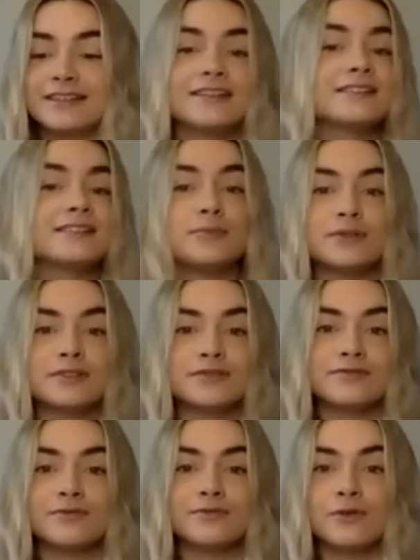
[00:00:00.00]
is that it's
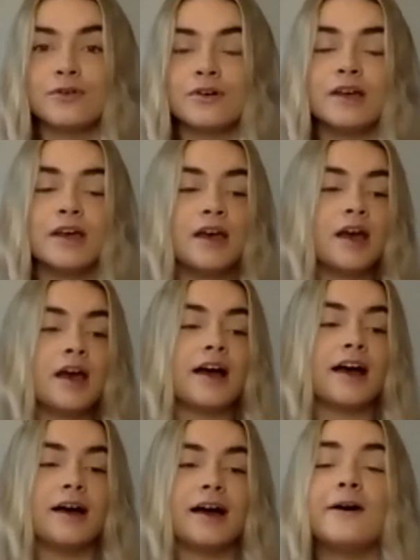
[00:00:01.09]
important for
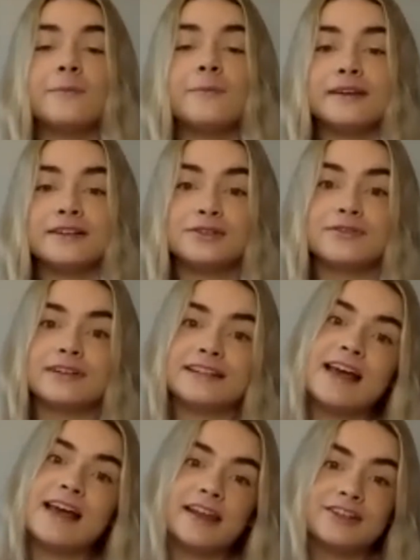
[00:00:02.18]
helping to
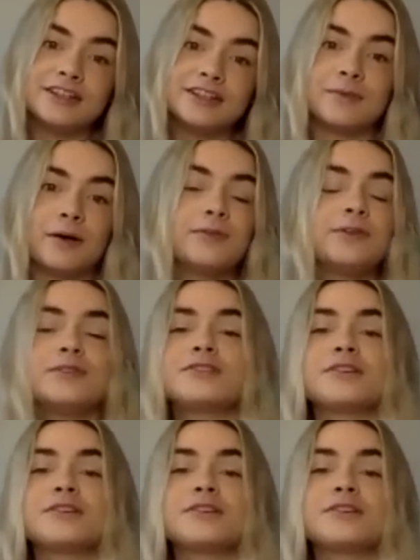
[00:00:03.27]
release energy from our food,